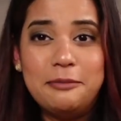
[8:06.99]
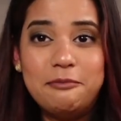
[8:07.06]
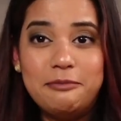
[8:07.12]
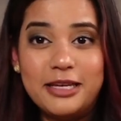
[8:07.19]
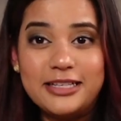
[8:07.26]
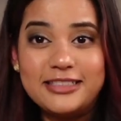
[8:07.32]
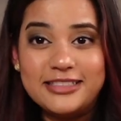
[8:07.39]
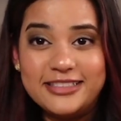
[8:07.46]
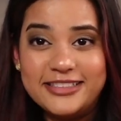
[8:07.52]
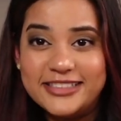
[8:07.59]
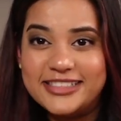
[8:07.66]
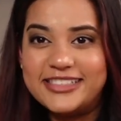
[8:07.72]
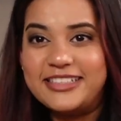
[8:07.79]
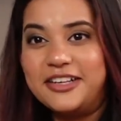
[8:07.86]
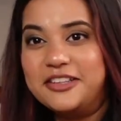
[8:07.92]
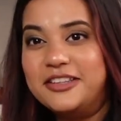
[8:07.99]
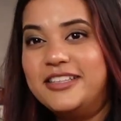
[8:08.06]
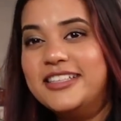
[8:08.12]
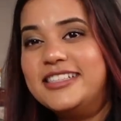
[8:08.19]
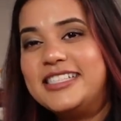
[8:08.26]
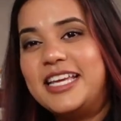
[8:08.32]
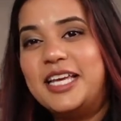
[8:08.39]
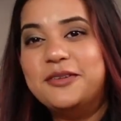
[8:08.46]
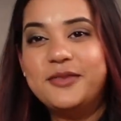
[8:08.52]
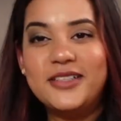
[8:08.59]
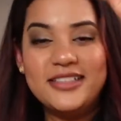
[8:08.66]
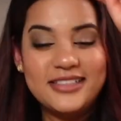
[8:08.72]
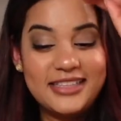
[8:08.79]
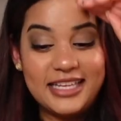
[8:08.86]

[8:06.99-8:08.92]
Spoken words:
Michters on the table.